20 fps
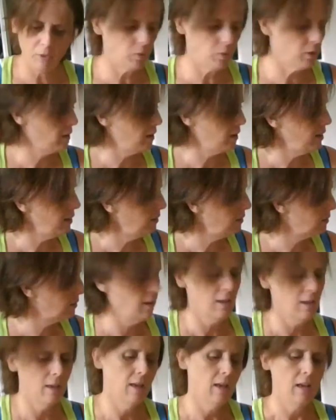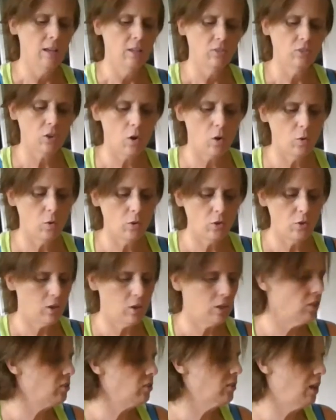with ice. So you
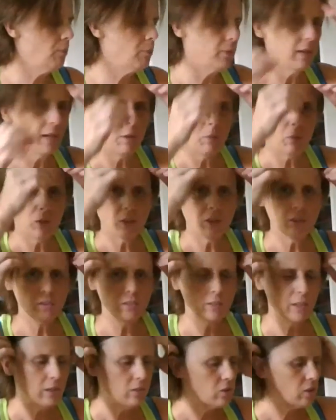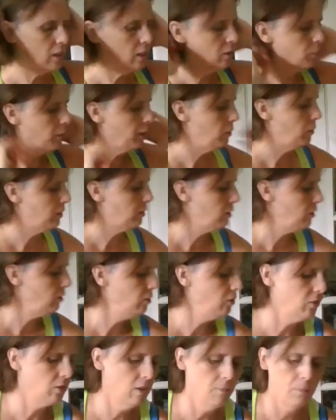can just keep playing with those and letting your kids play with
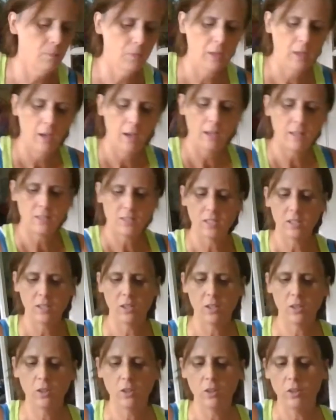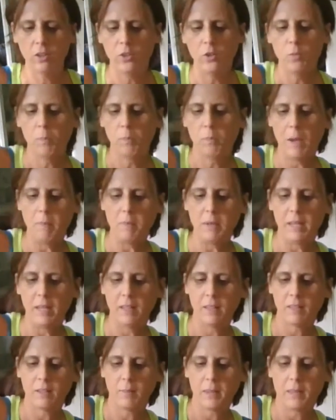those until you maybe
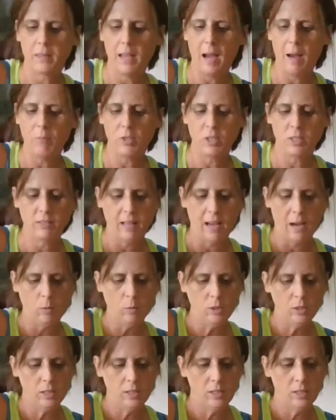get some of the objects out.